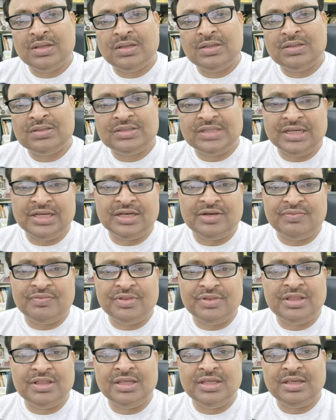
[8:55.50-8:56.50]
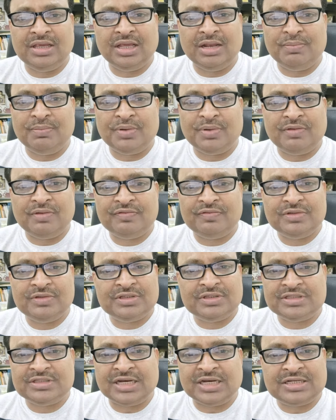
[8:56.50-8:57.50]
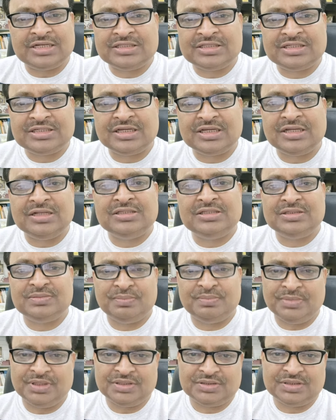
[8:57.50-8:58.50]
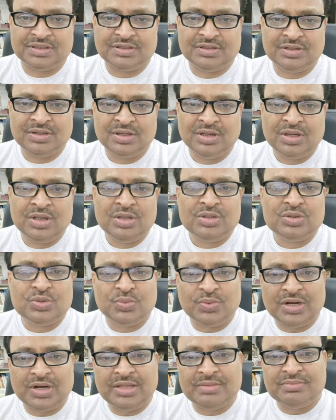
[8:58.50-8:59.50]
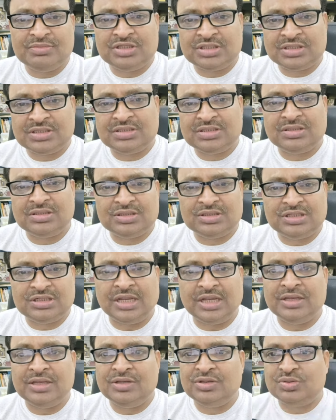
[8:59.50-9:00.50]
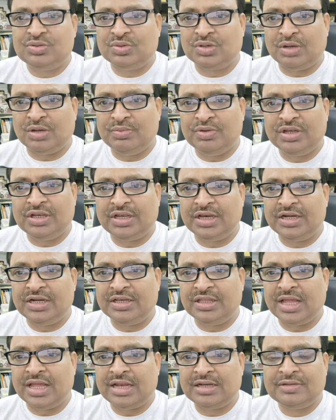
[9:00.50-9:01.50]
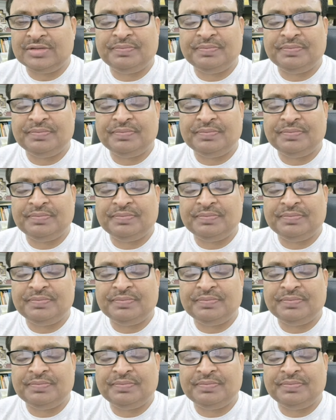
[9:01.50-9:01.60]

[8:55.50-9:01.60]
see it with the help of statistical measure. So what I'm just trying to communicate that